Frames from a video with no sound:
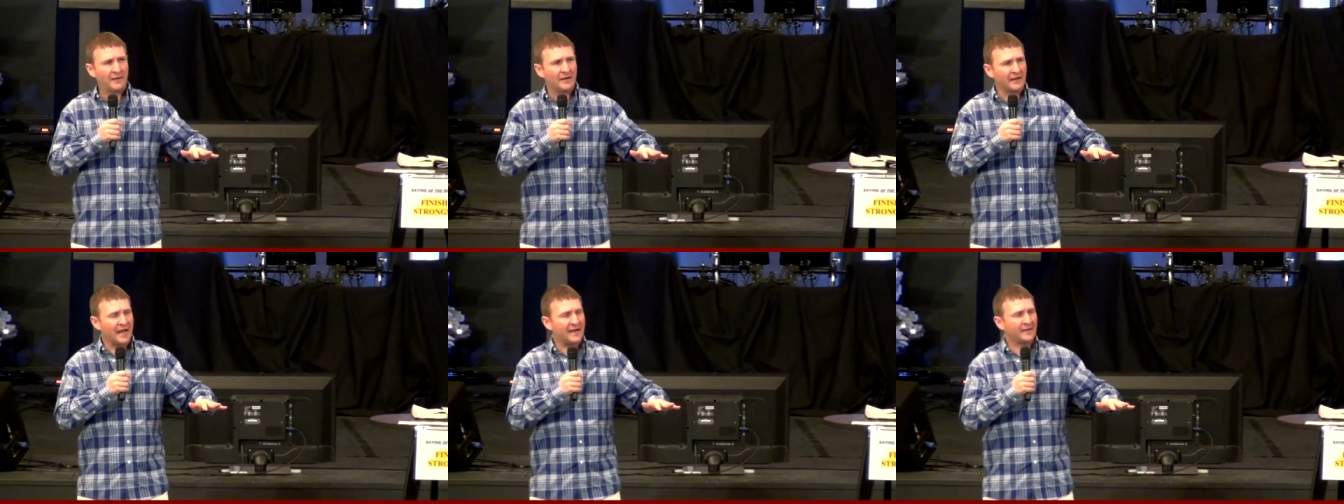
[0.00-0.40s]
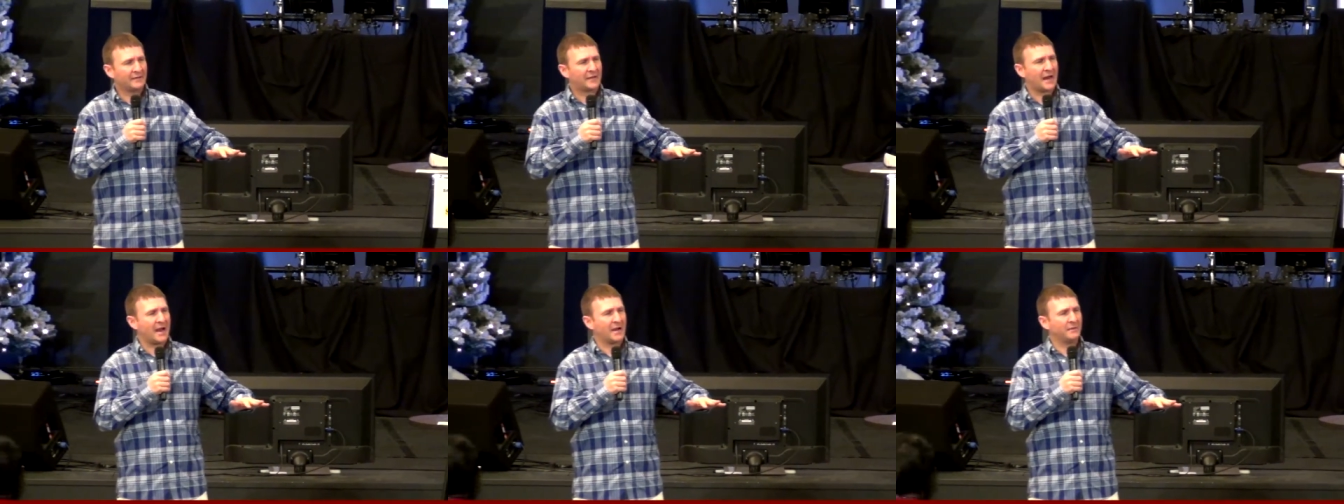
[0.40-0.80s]
A lot of
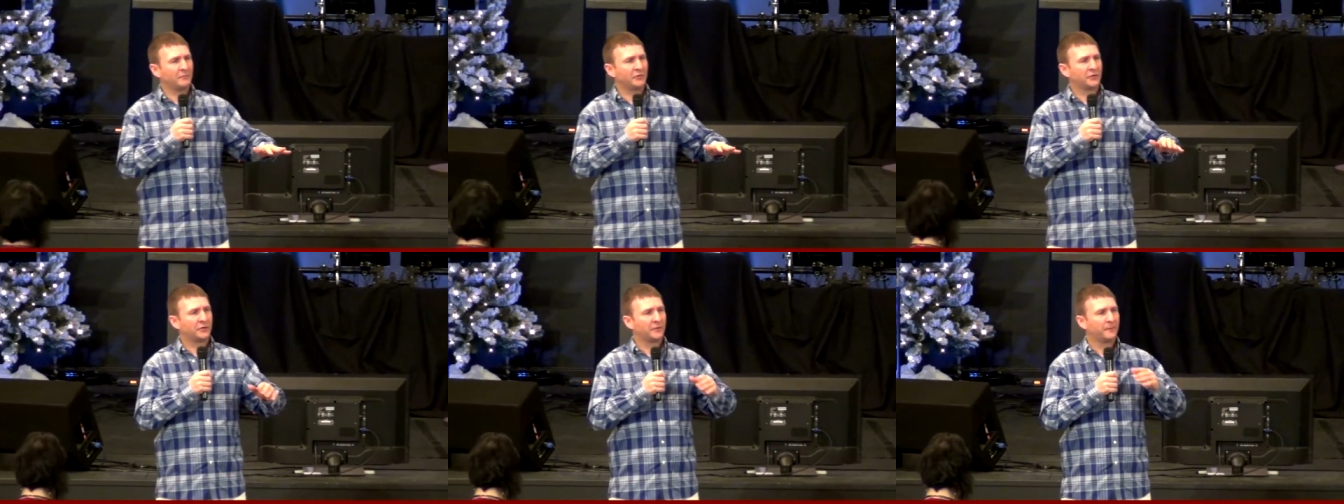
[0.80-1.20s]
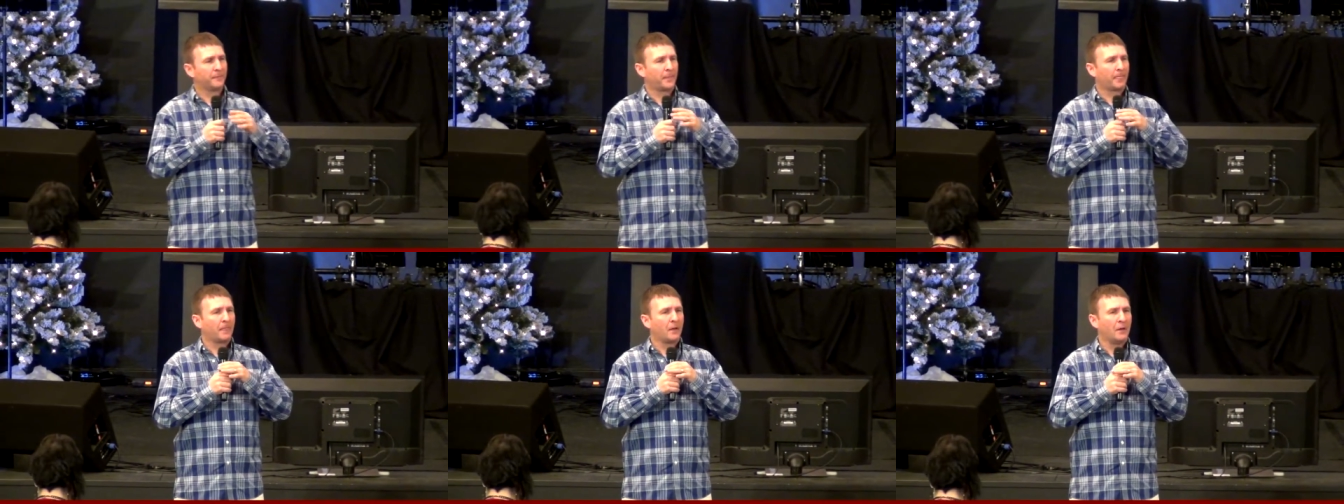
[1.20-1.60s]
times
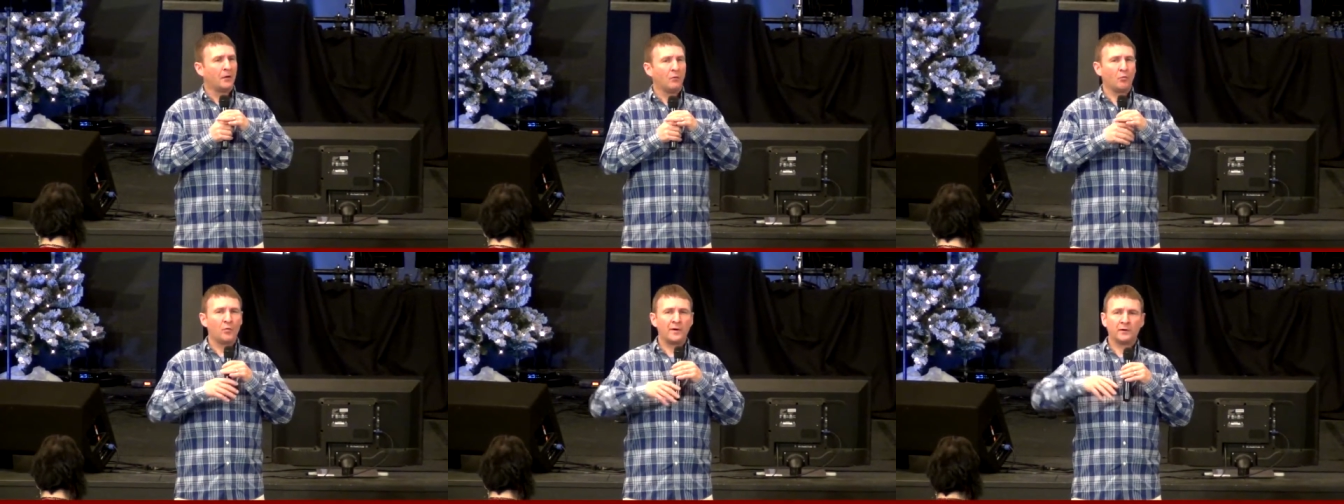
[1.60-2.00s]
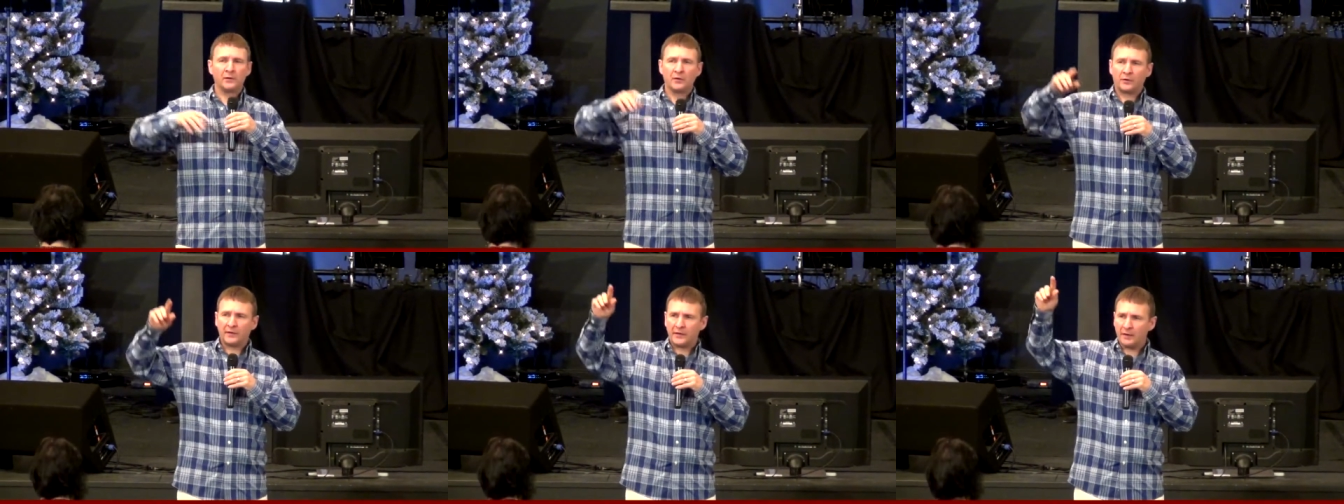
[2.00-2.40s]
we're
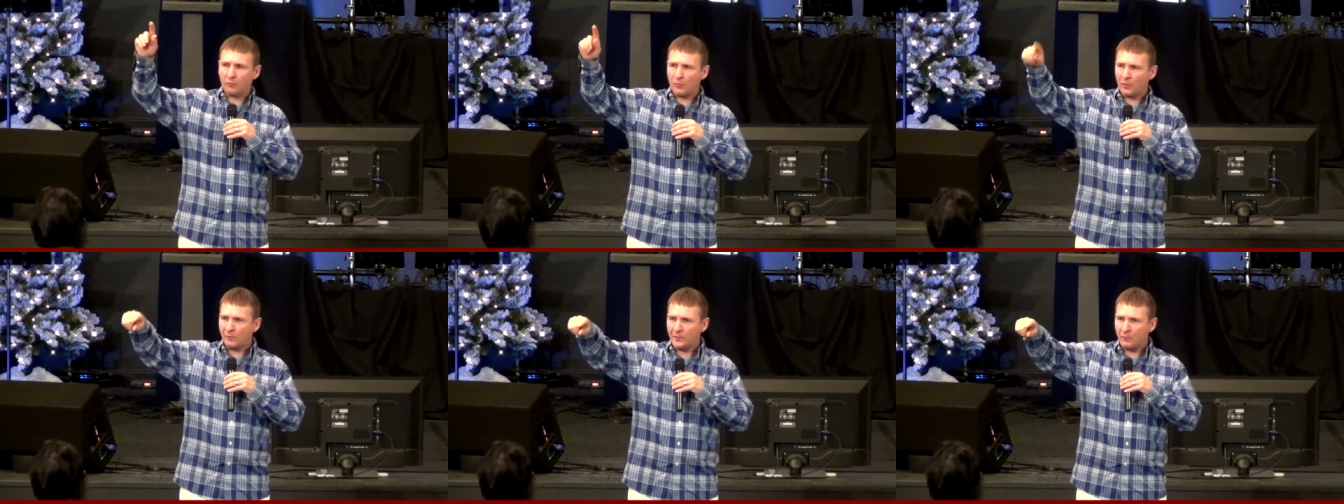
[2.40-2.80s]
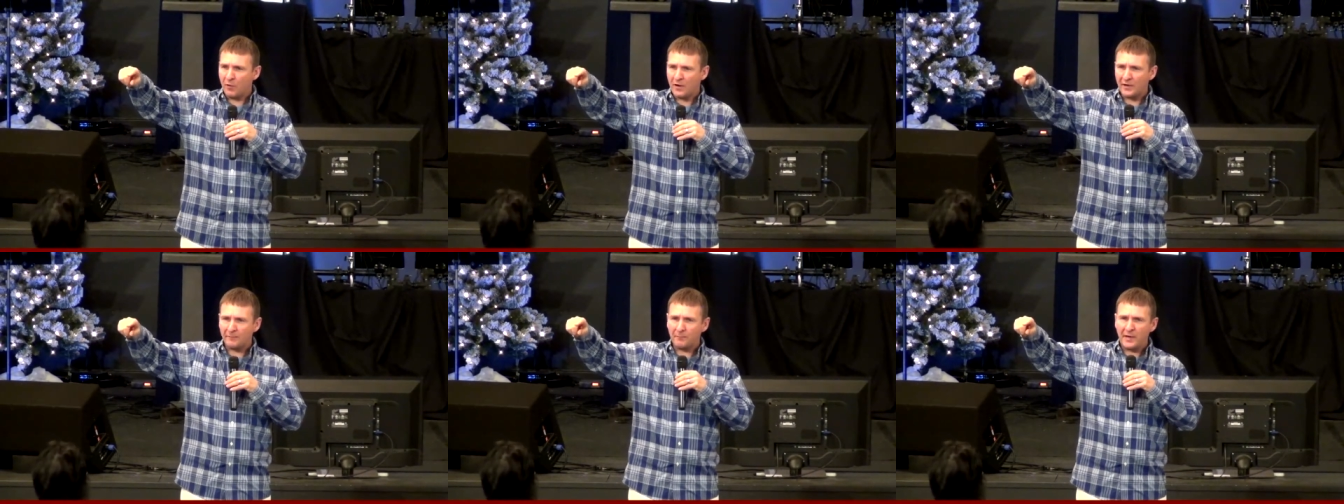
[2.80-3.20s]
looking at where we
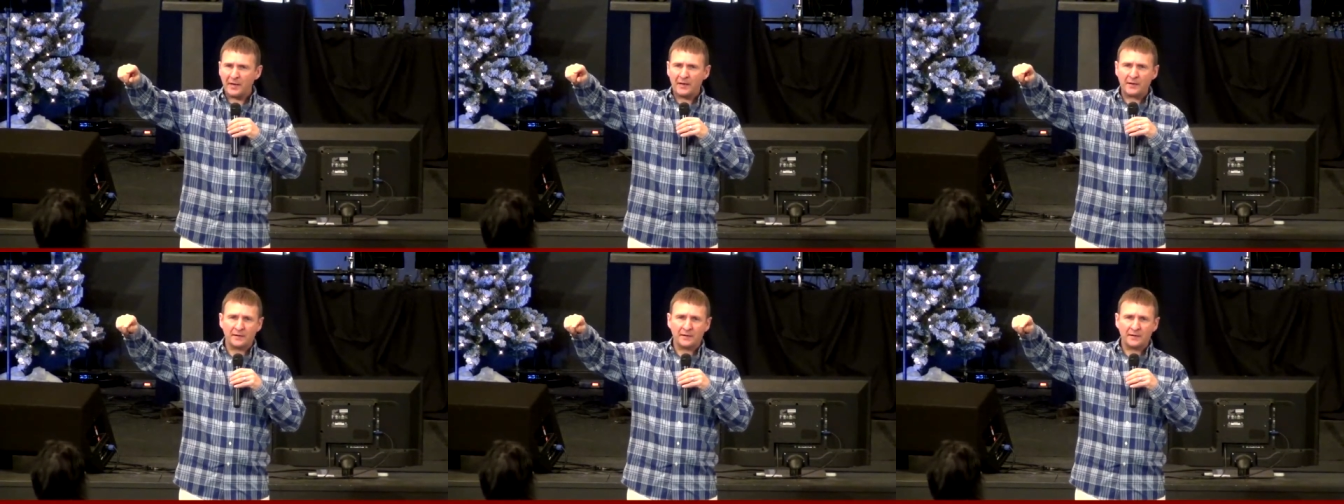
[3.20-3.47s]
want to be,